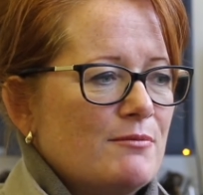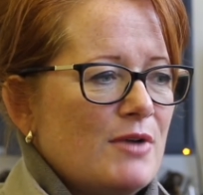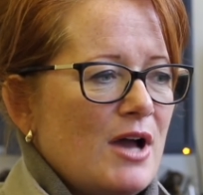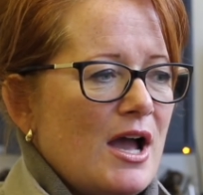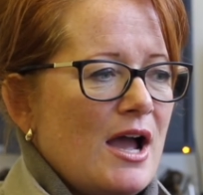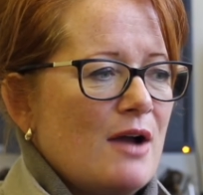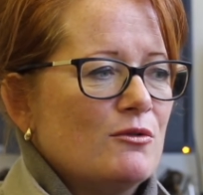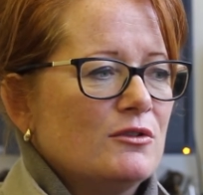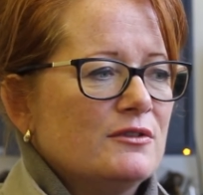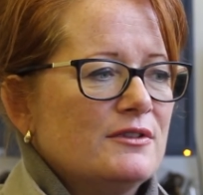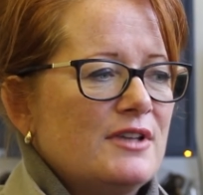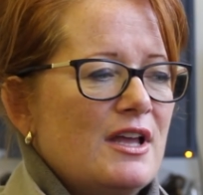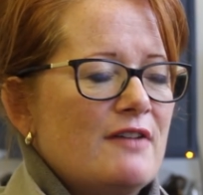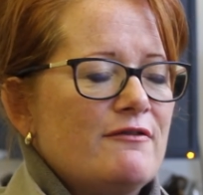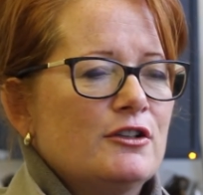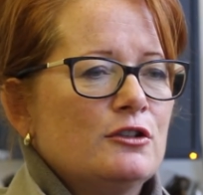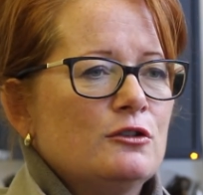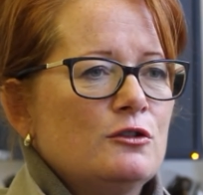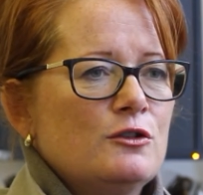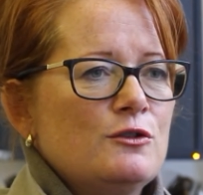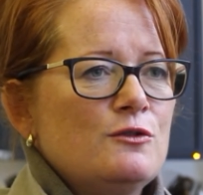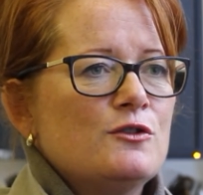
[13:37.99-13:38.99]
But I will never
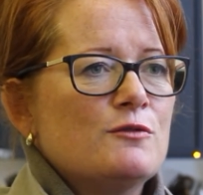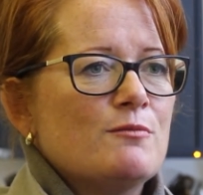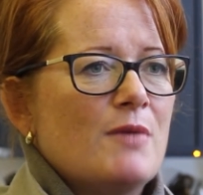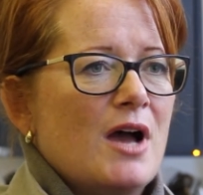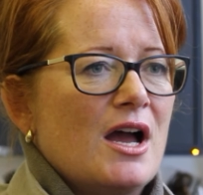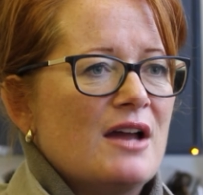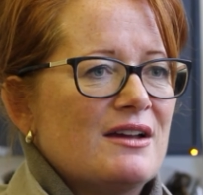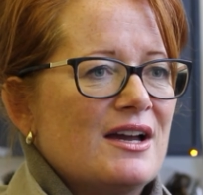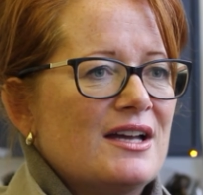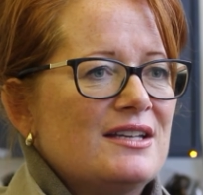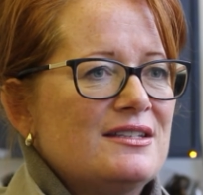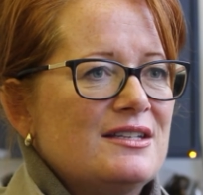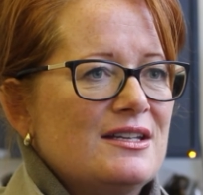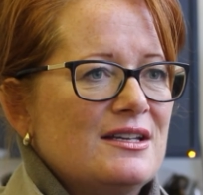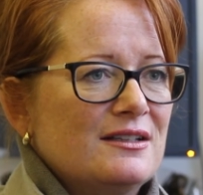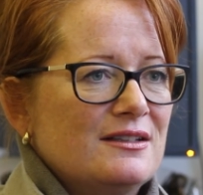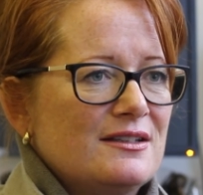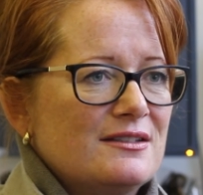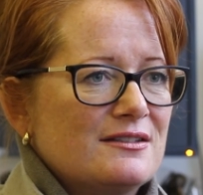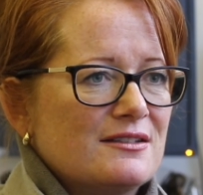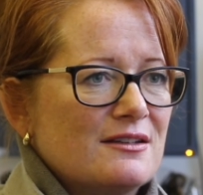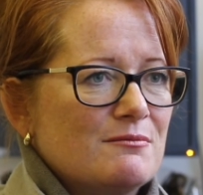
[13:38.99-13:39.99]
lose my
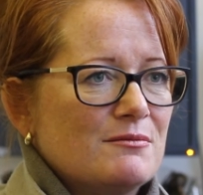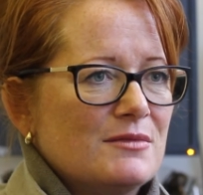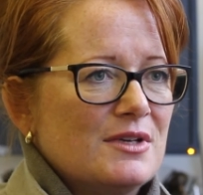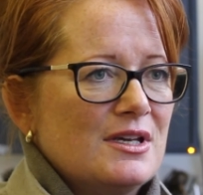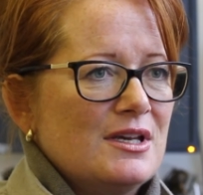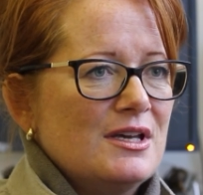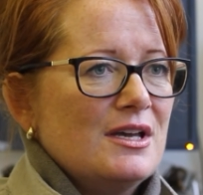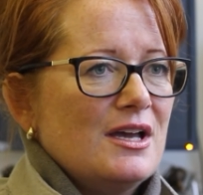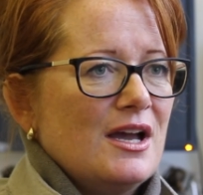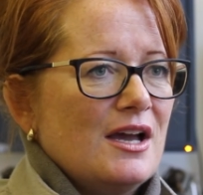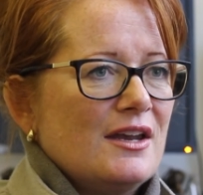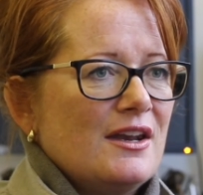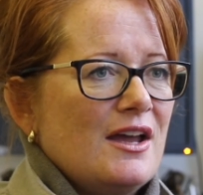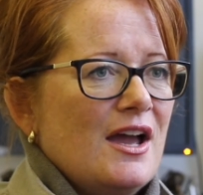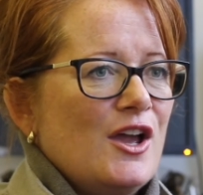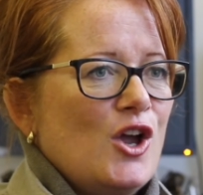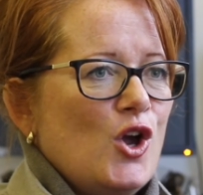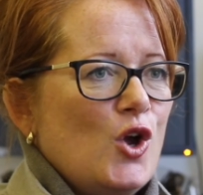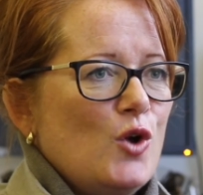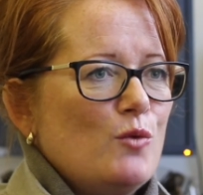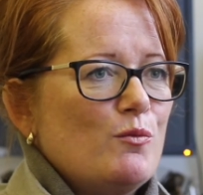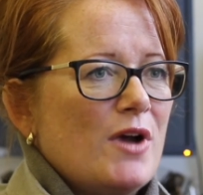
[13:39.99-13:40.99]
idealism, and I
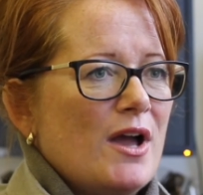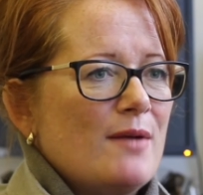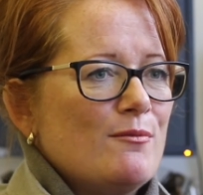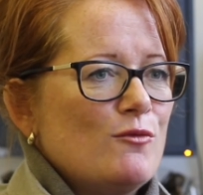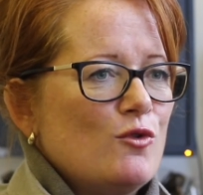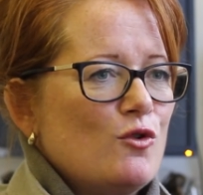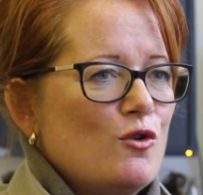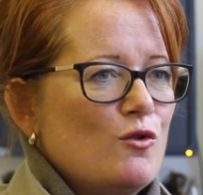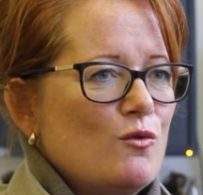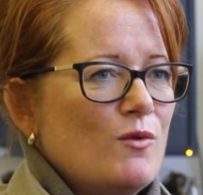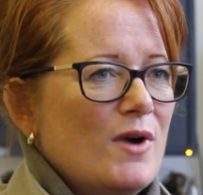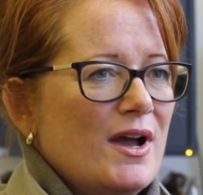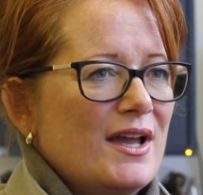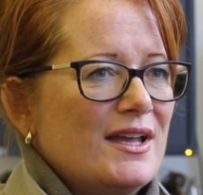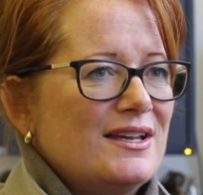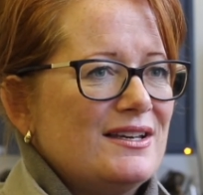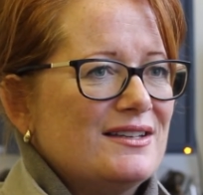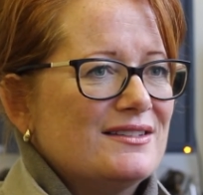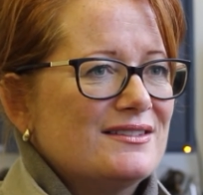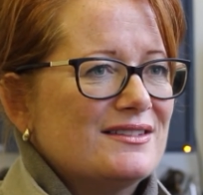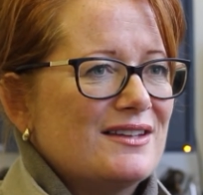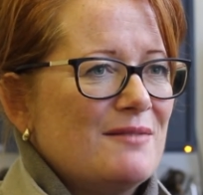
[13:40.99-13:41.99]
hope I'm
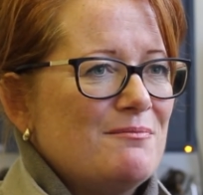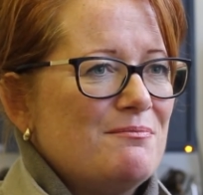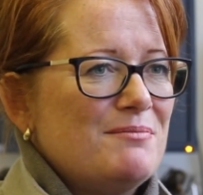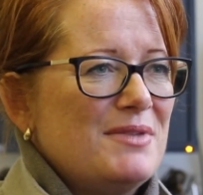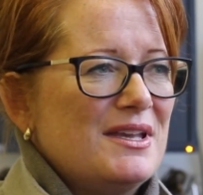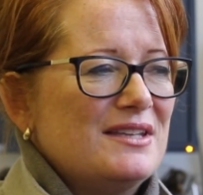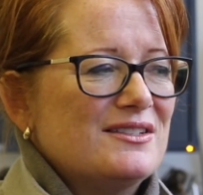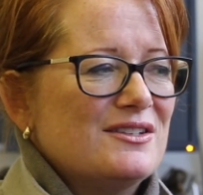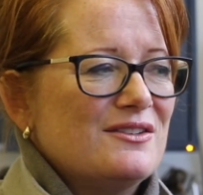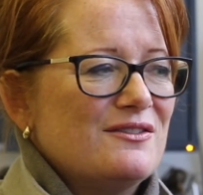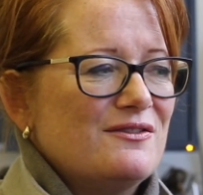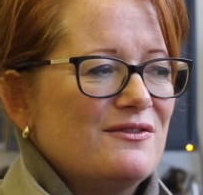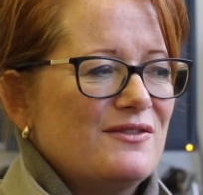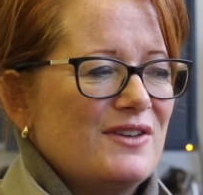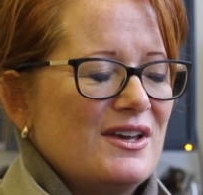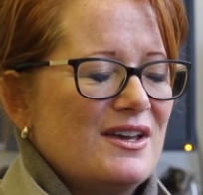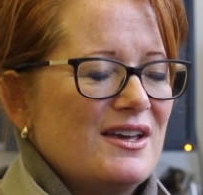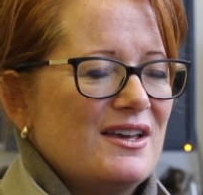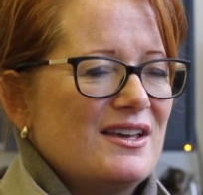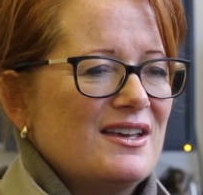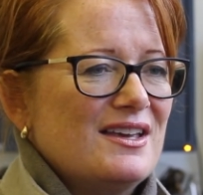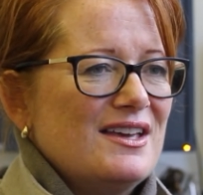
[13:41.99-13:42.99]
always a bit of
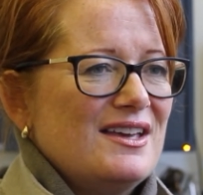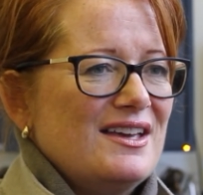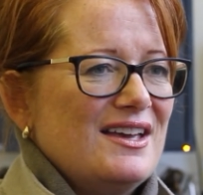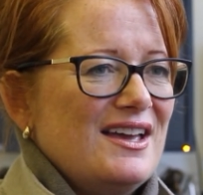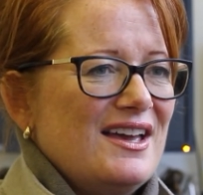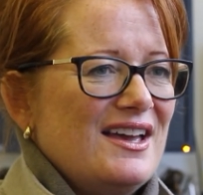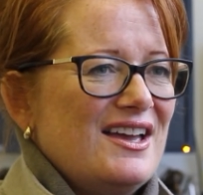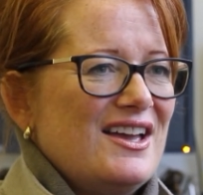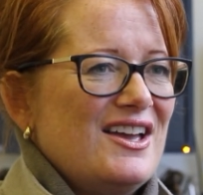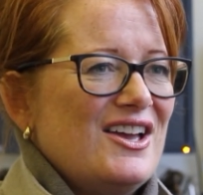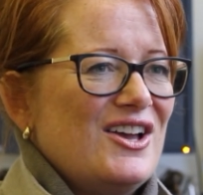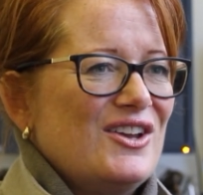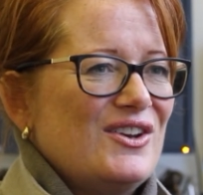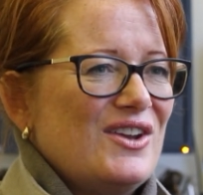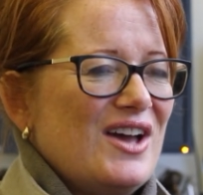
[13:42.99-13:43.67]
an